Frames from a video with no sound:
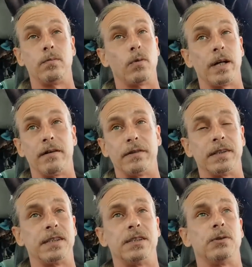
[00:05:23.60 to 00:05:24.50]
whatever the
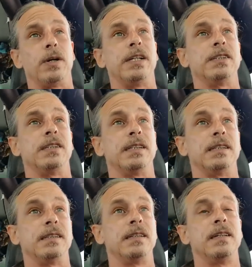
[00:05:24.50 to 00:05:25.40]
situation
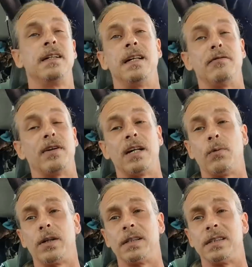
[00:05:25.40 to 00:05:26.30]
is. If
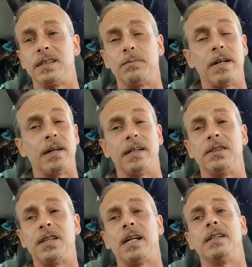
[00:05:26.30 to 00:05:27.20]
anyone can spare any
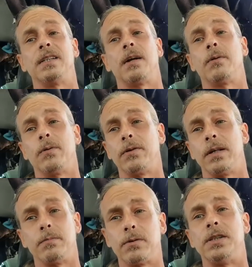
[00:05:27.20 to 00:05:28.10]
change, I would really
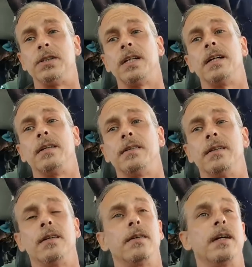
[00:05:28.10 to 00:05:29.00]
appreciate it, you
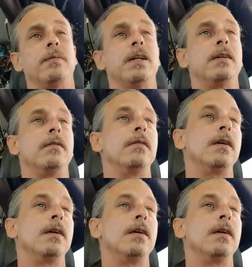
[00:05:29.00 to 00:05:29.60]
know what I mean?